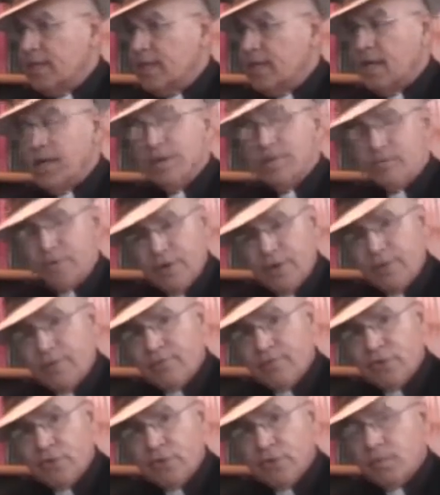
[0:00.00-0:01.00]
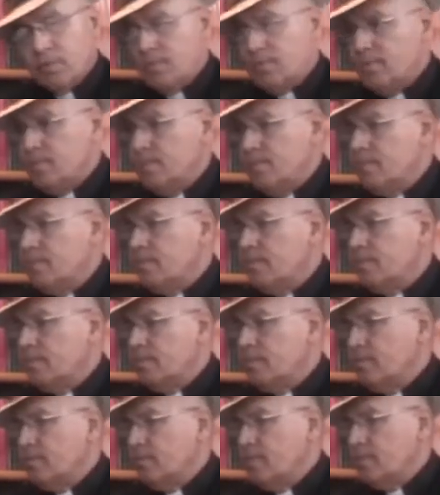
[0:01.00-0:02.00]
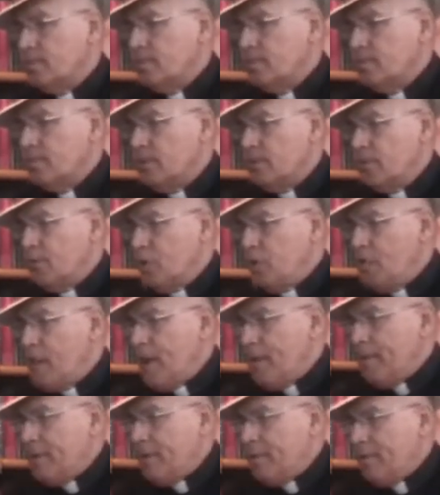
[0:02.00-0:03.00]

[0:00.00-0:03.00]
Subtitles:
in front of you. You may be